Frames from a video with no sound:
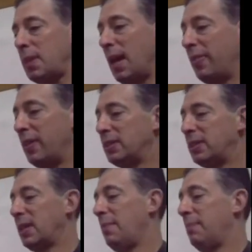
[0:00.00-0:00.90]
And
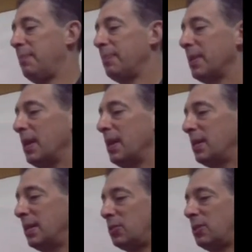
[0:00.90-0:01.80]
this time
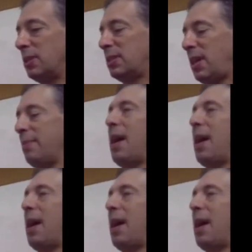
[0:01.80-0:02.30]
it